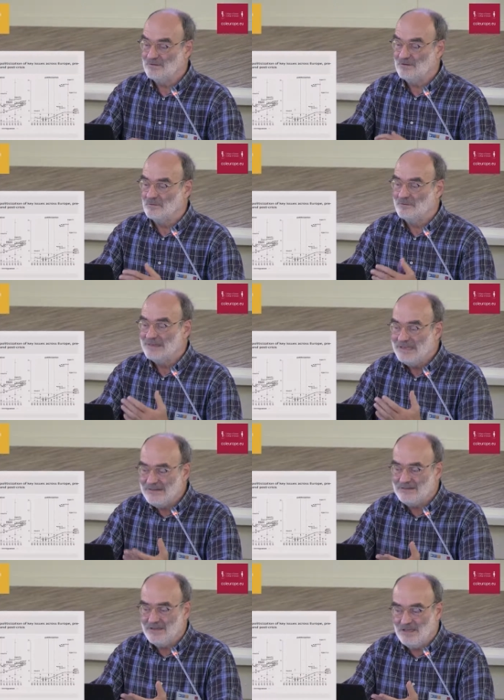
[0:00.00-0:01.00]
So
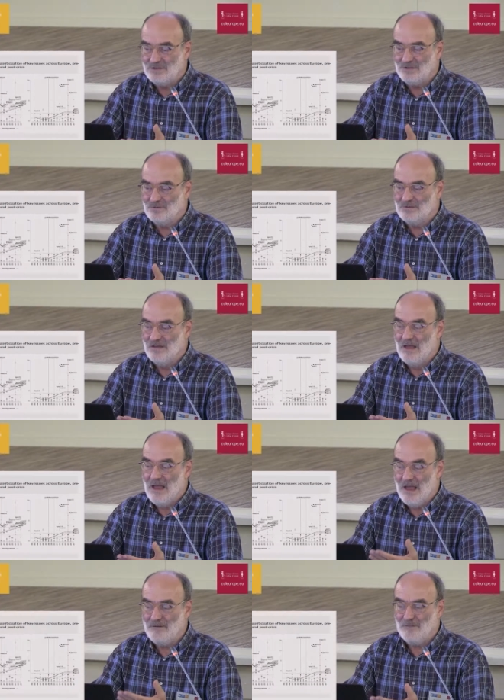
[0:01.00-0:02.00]
these issues
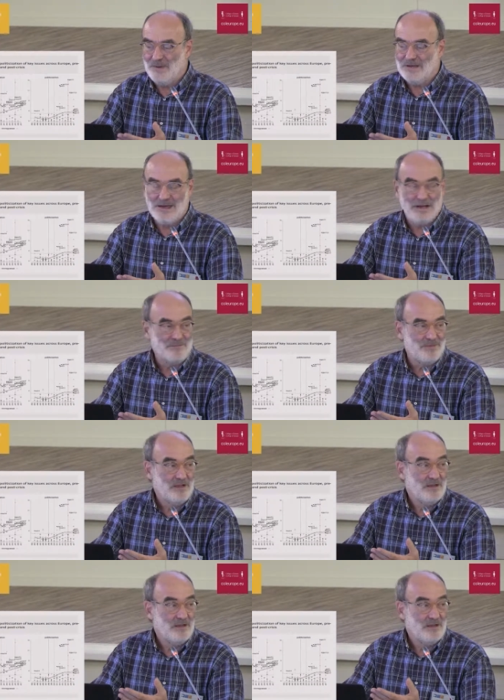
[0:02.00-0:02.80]
have become